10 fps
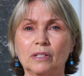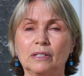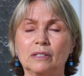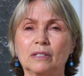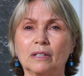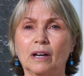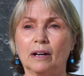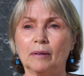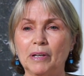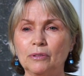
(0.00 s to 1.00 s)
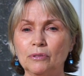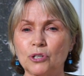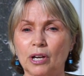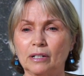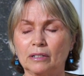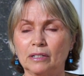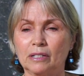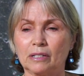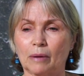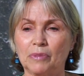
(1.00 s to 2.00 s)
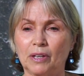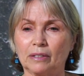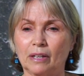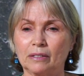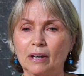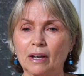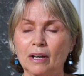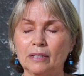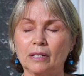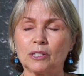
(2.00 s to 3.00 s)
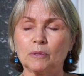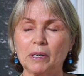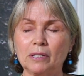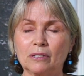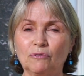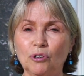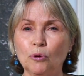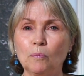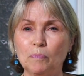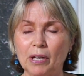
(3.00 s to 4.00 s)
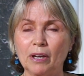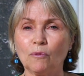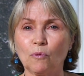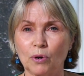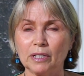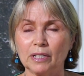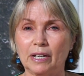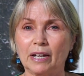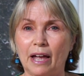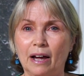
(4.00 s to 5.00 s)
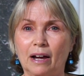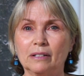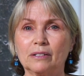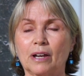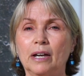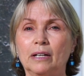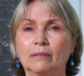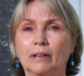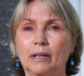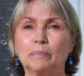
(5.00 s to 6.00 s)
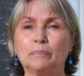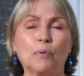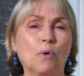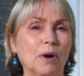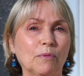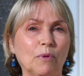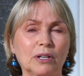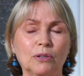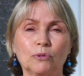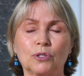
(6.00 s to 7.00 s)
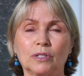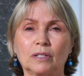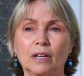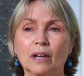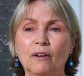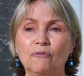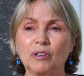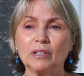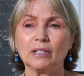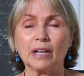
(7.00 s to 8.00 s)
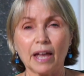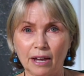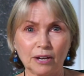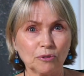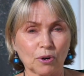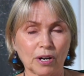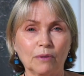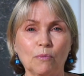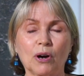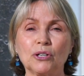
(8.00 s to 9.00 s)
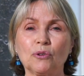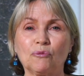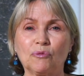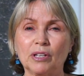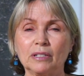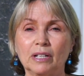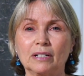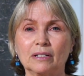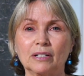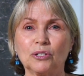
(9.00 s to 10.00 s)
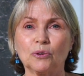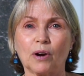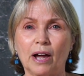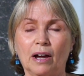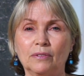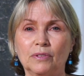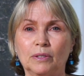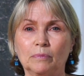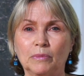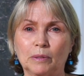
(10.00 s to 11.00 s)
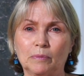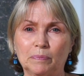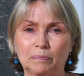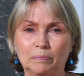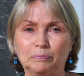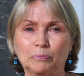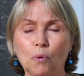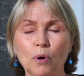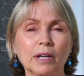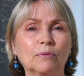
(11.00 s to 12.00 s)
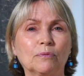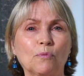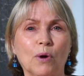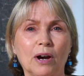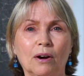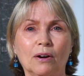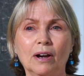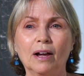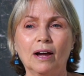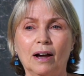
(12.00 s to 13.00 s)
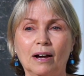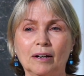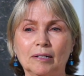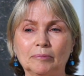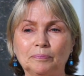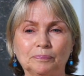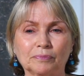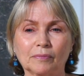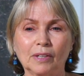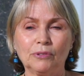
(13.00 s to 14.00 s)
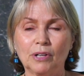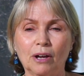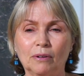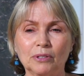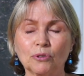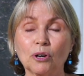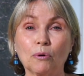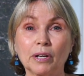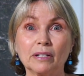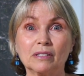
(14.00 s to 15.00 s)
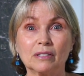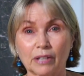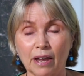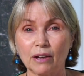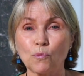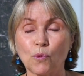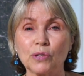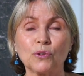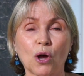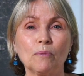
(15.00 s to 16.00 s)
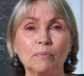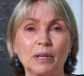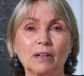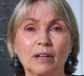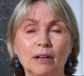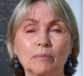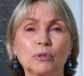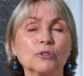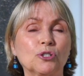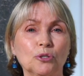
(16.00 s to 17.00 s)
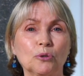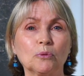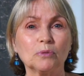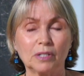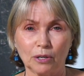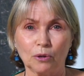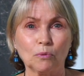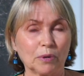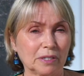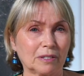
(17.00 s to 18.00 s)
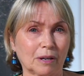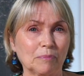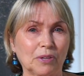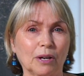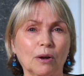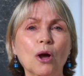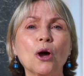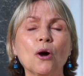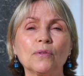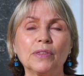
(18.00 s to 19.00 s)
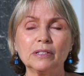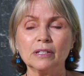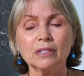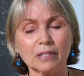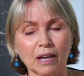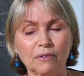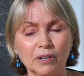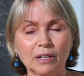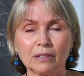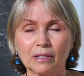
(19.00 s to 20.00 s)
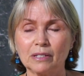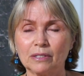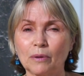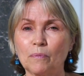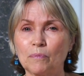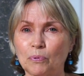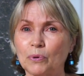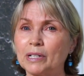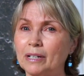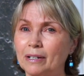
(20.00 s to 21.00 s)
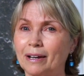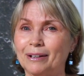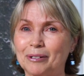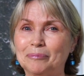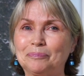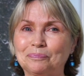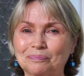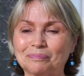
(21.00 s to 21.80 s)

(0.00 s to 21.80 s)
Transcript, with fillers: is um, energetically something that, that speaks of you being really at a, a point where you're just feeling angry, where you're feeling like you're at the, the point where, um, you know, you're going insane with not being able to deal with something. This is a, this is a pretty um,